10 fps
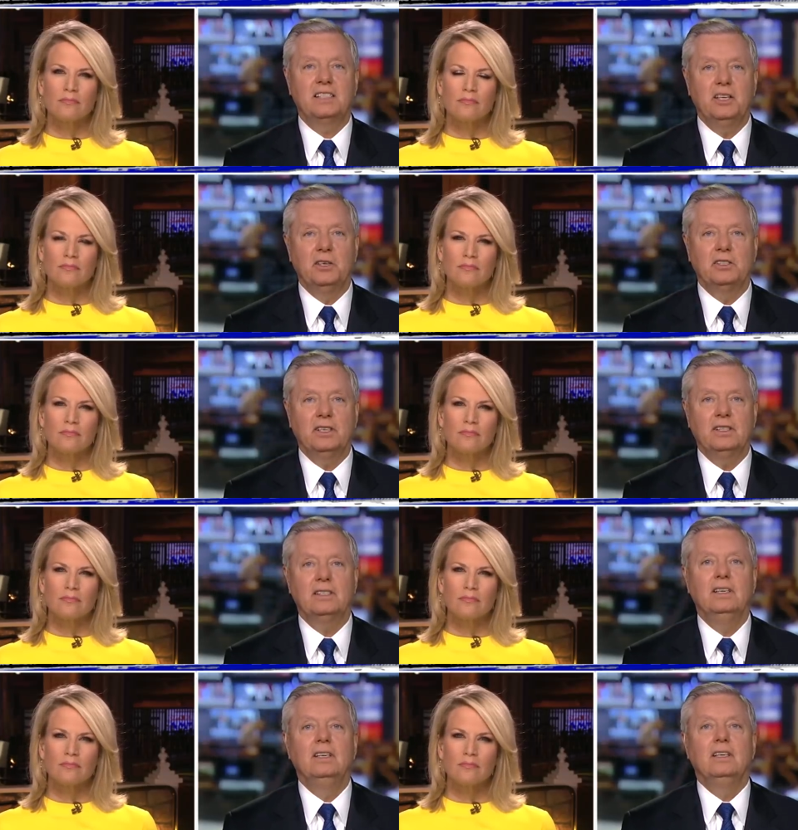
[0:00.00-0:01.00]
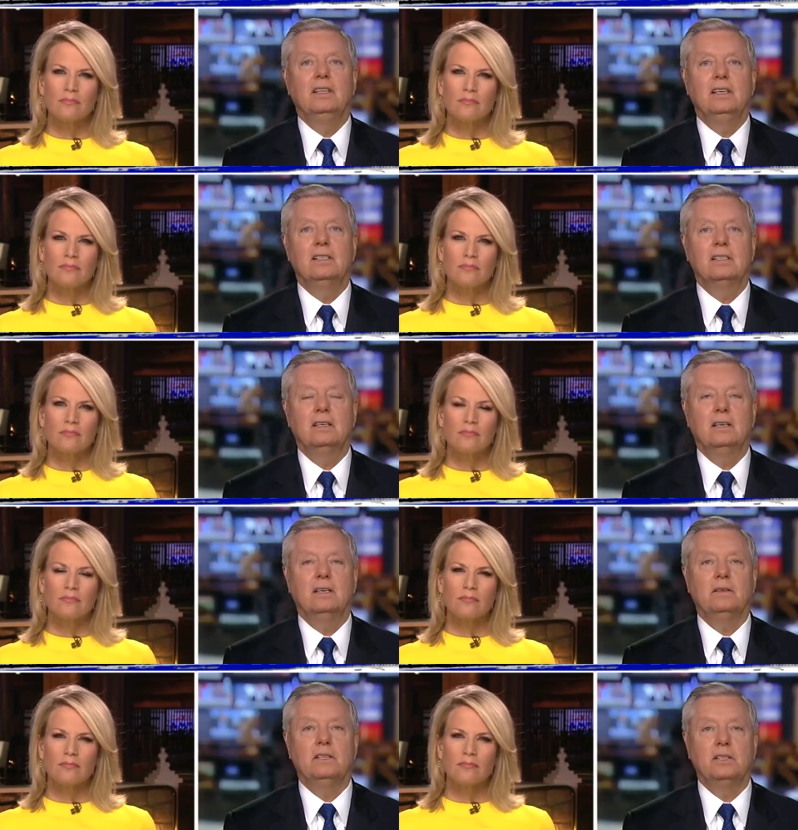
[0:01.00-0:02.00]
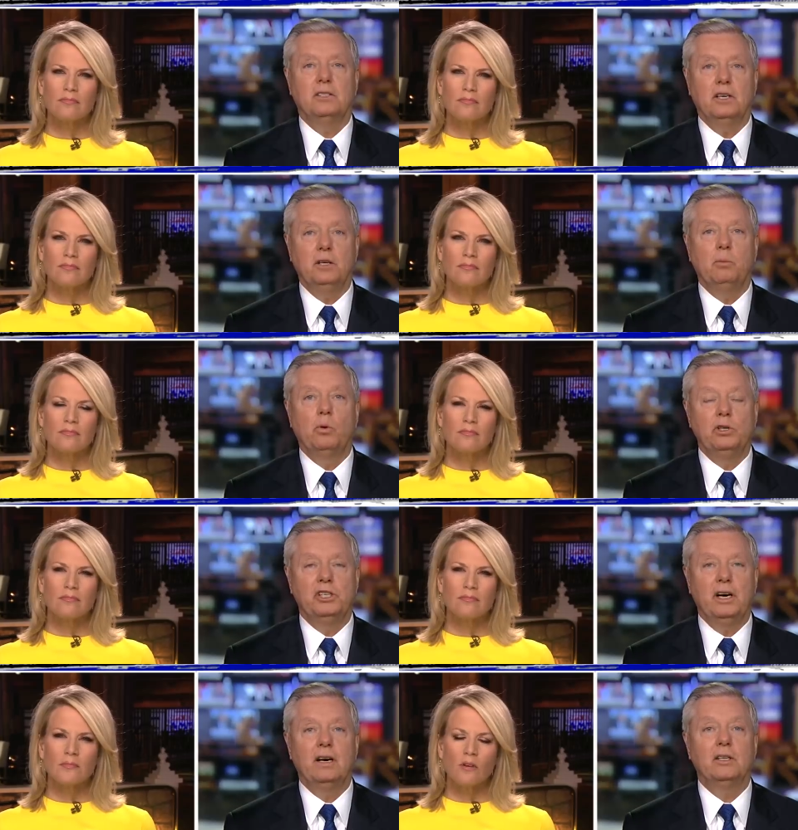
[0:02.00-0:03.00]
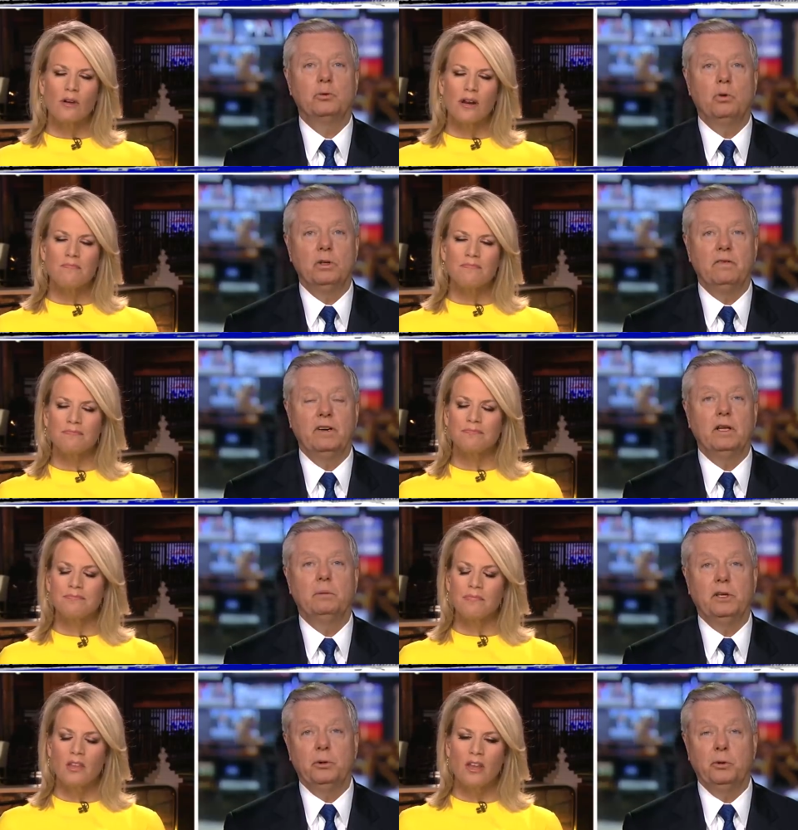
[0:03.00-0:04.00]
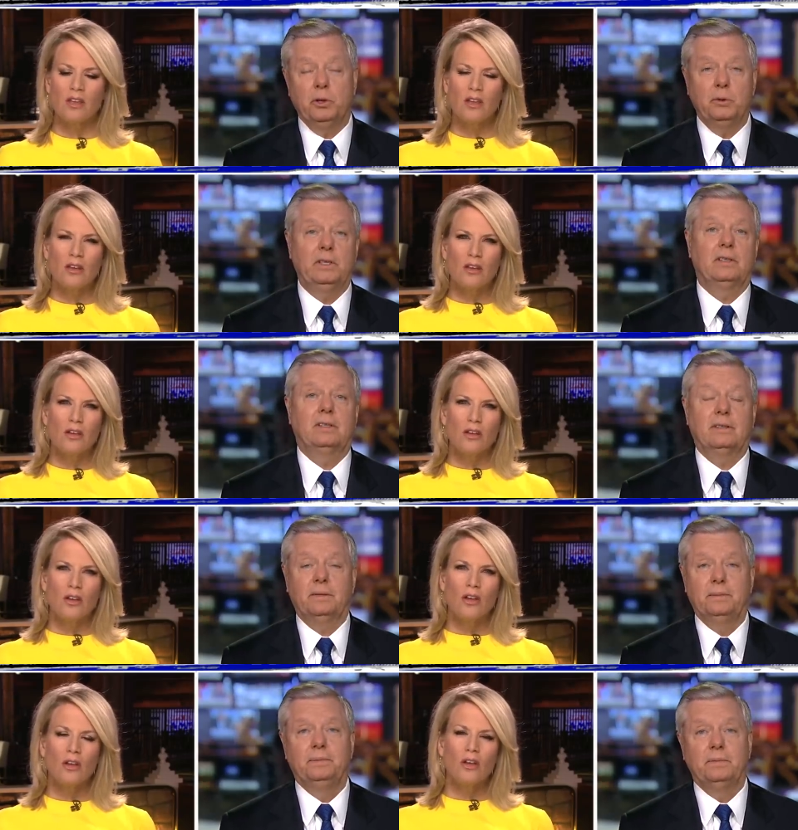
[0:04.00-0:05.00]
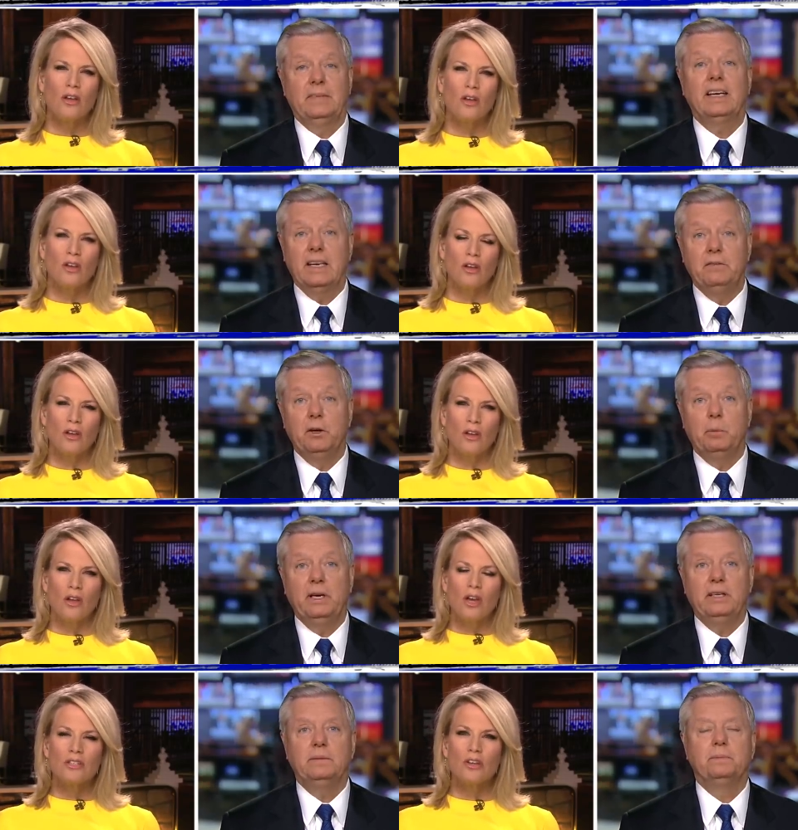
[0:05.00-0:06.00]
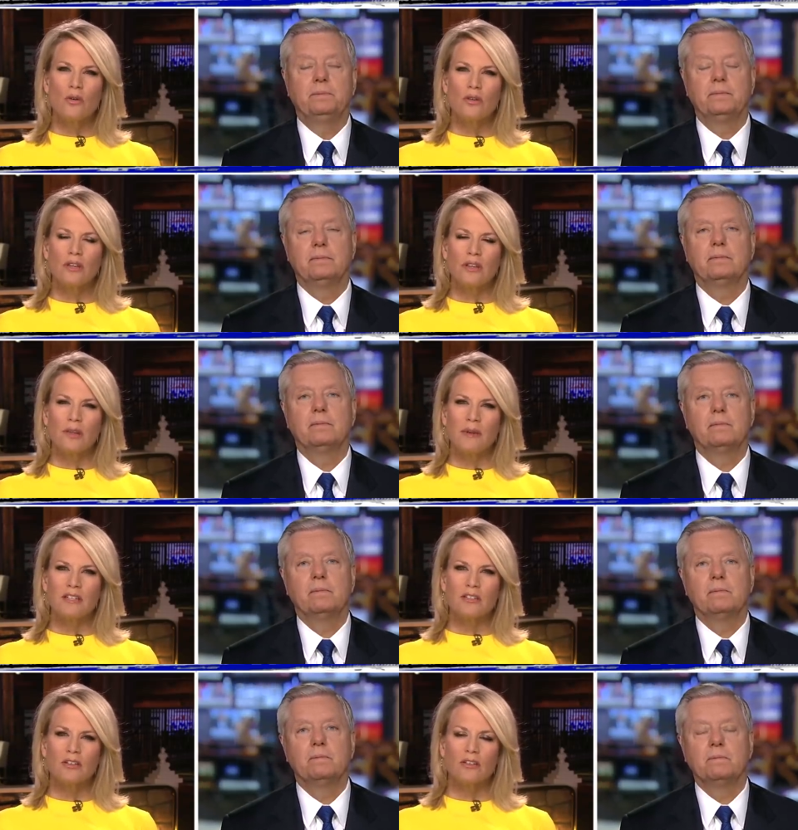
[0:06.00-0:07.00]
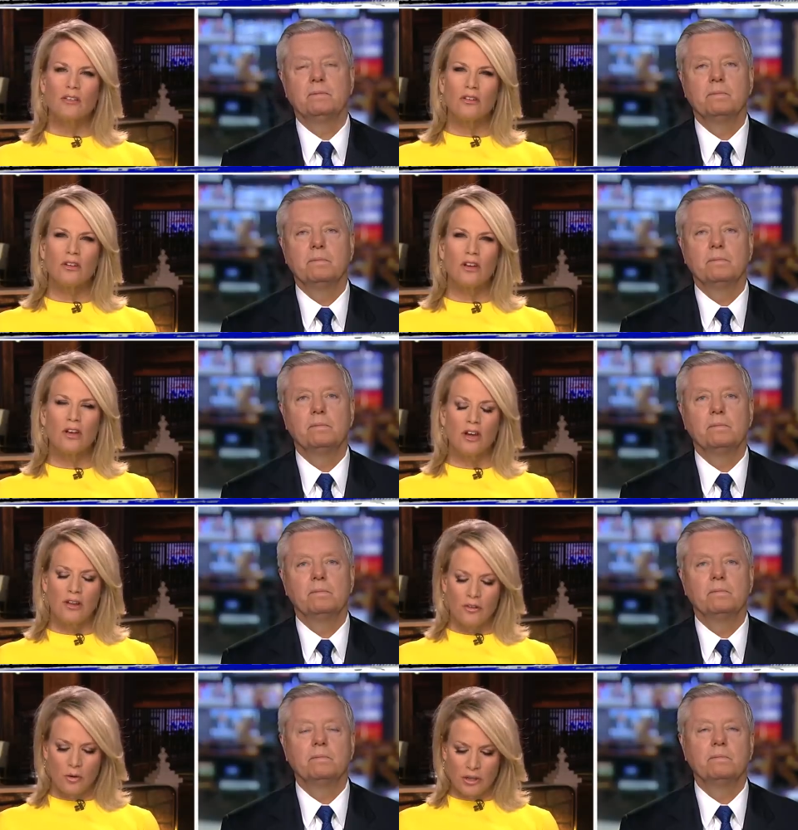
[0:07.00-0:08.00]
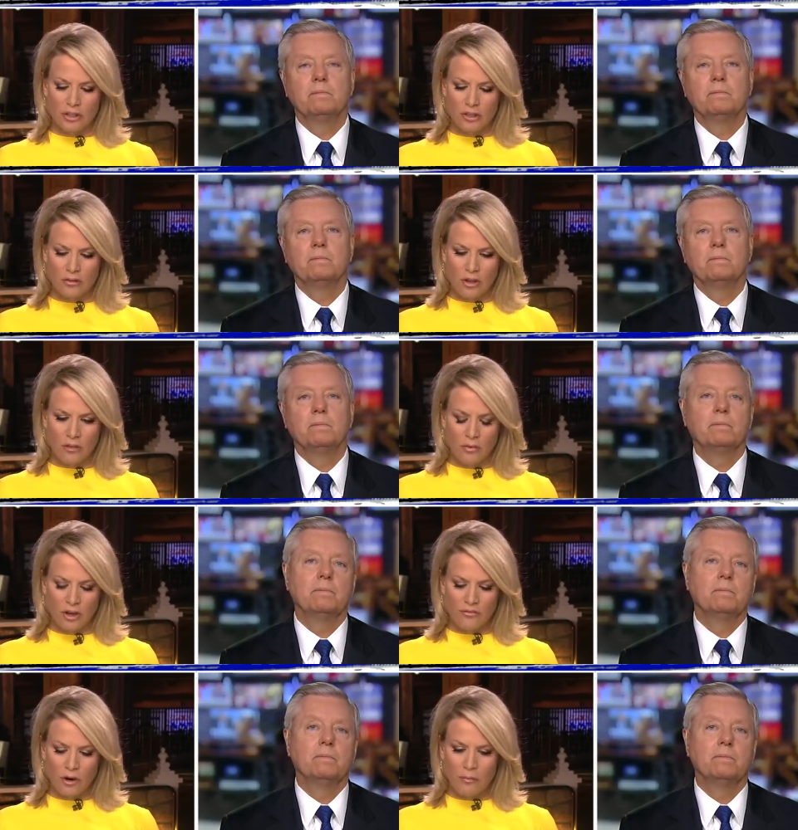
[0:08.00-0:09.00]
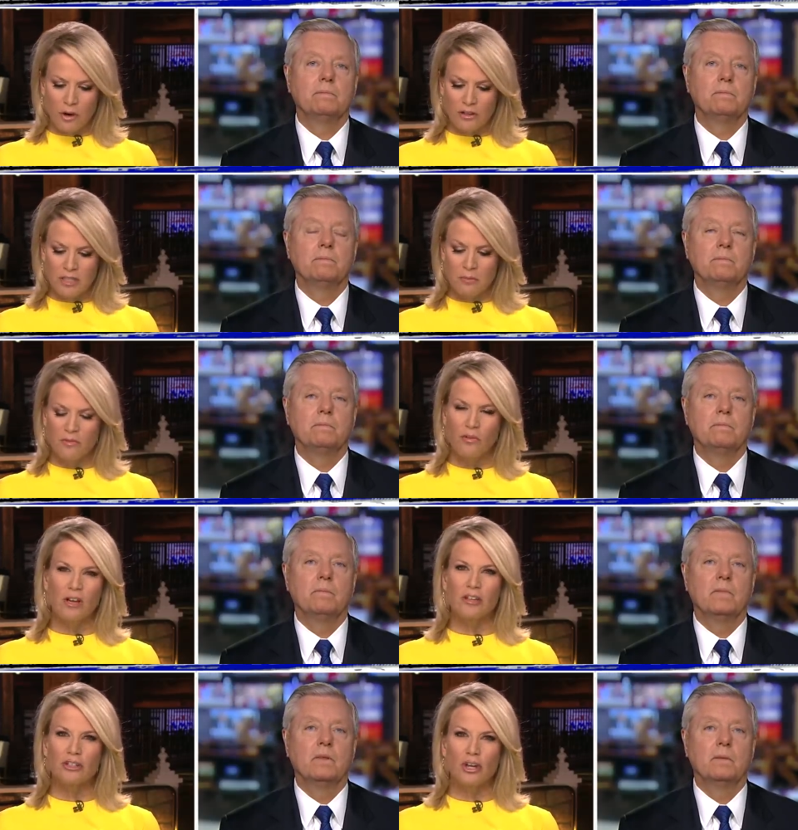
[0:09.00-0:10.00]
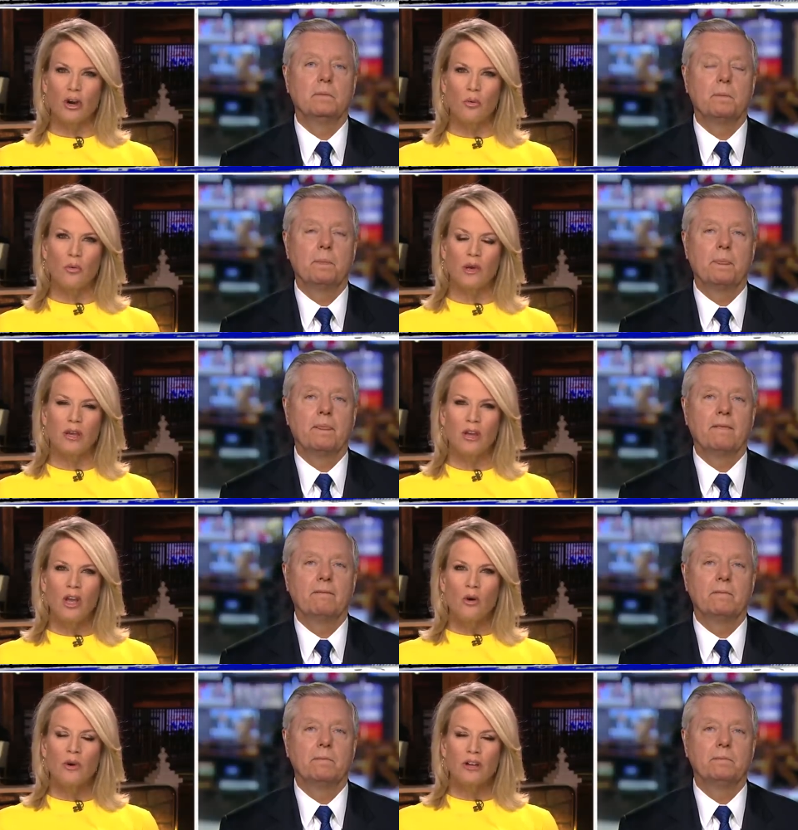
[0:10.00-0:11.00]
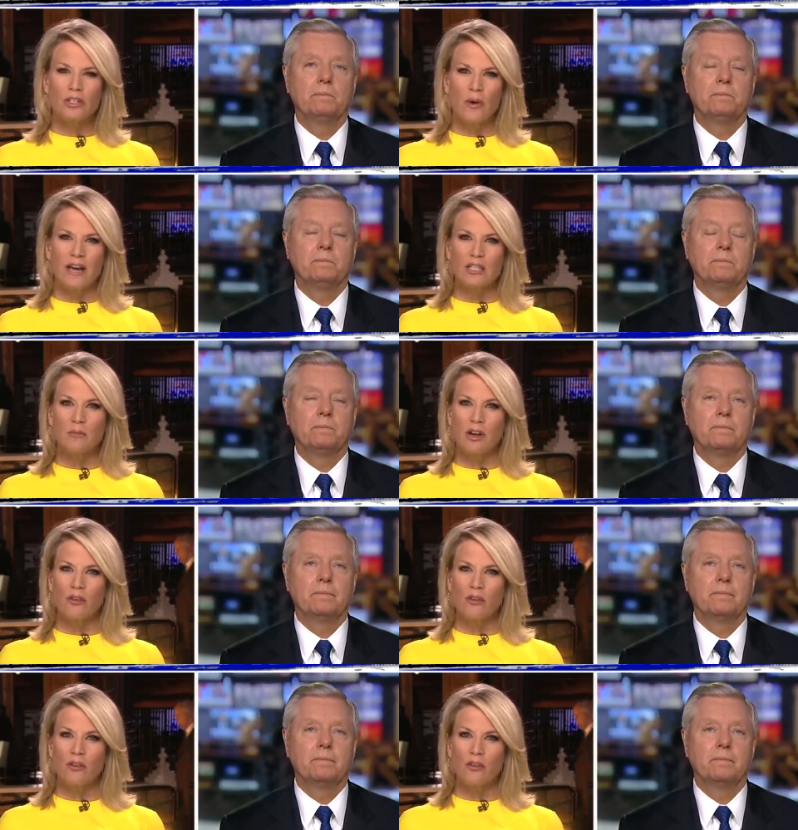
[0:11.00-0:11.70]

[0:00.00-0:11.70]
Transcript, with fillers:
Speaker 1: tells us this, uh, this unborn child is okay. well developed at twenty weeks and can feel pain.
Speaker 2: So let me ask you another question uh, on foreign policy before I let you go. We we also asked about